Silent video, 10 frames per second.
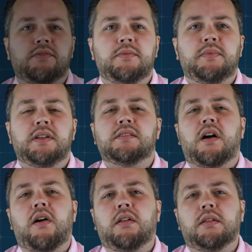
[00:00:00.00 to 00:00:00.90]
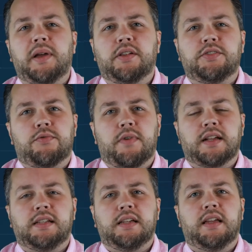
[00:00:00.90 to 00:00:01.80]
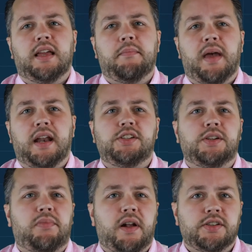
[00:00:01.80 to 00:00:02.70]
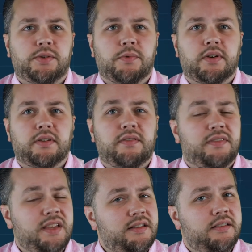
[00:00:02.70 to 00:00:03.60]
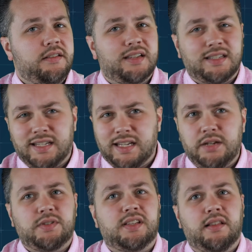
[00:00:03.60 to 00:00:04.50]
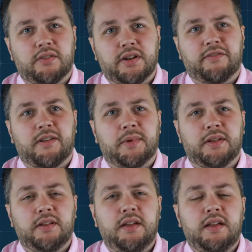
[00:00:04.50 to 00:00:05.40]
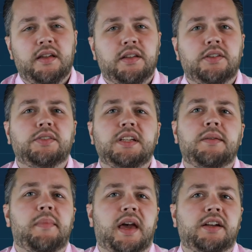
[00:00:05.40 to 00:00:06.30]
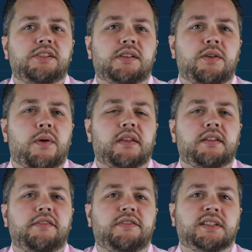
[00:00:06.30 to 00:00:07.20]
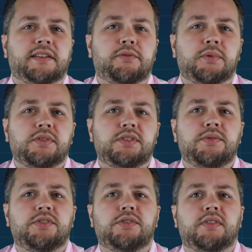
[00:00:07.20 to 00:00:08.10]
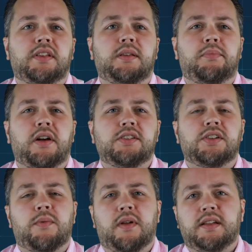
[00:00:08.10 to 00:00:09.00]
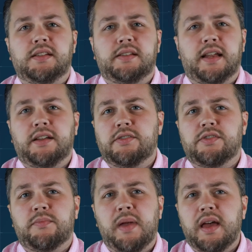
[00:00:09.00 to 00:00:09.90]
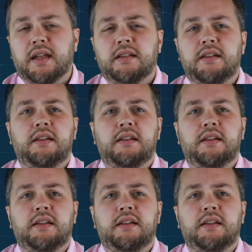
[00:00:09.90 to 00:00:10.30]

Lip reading: group is all about directing and managing project work, then continuously learning from it. You'll need to manage the quality of deliverables to ensure that the project quality standards are met.